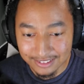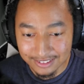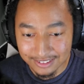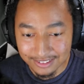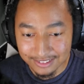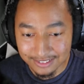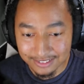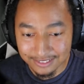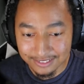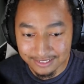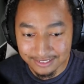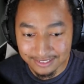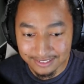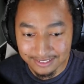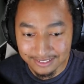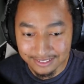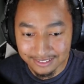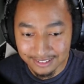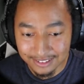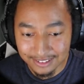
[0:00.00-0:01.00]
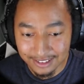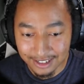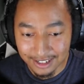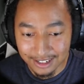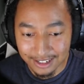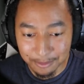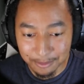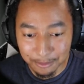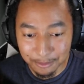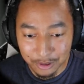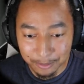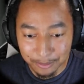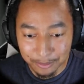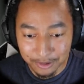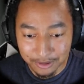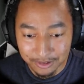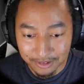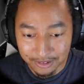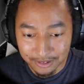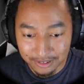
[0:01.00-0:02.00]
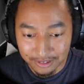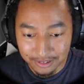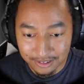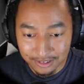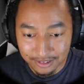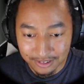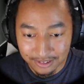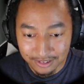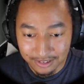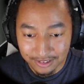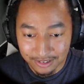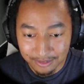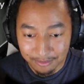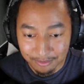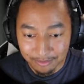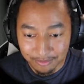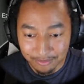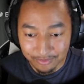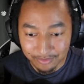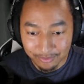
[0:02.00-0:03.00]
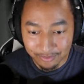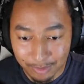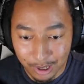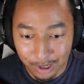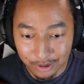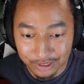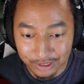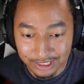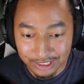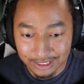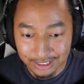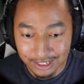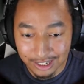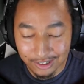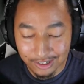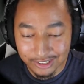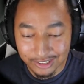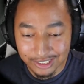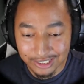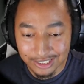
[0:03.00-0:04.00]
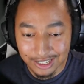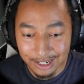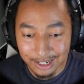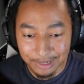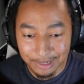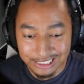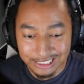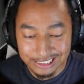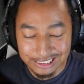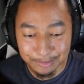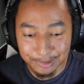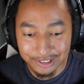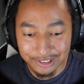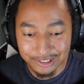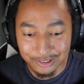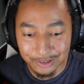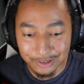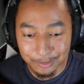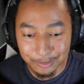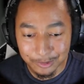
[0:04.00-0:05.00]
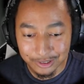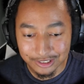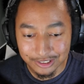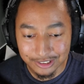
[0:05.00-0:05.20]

chill out, bro. Chill out. We're gonna I'm dead. I'm about to die, bro. I'm about to die. Bro, I don't even, I don't even got my spear no more,